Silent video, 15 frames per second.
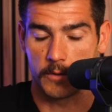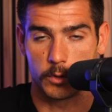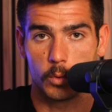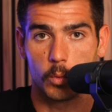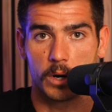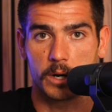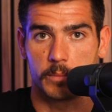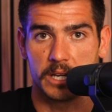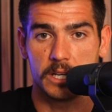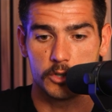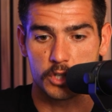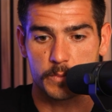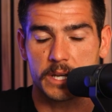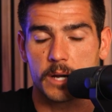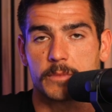If you want to be,
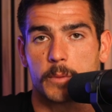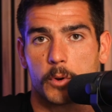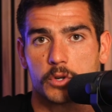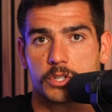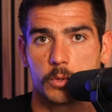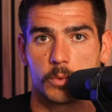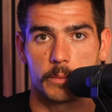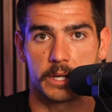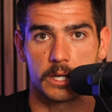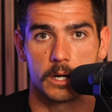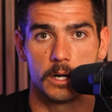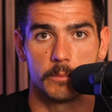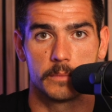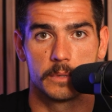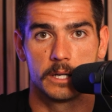just become the person you want to
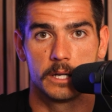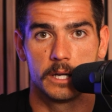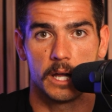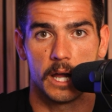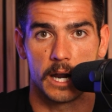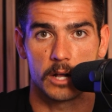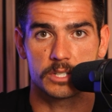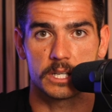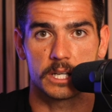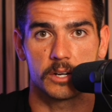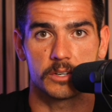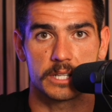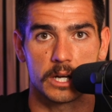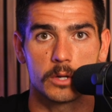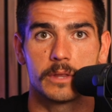become. And I'll sit here
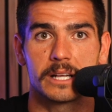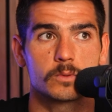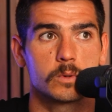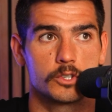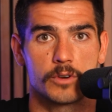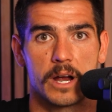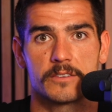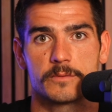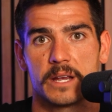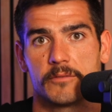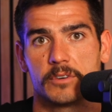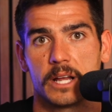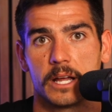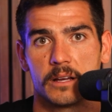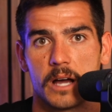and tell you that's what drives me
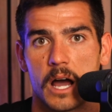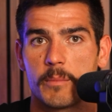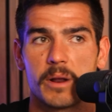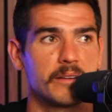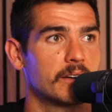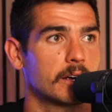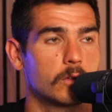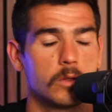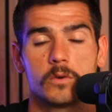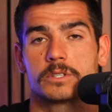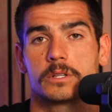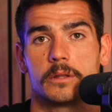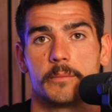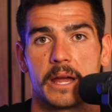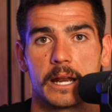every day. I'm not even close
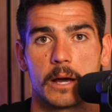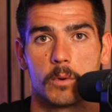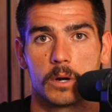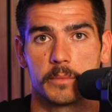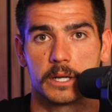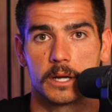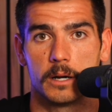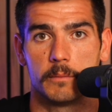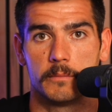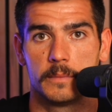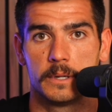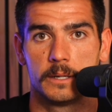to the man I want to become.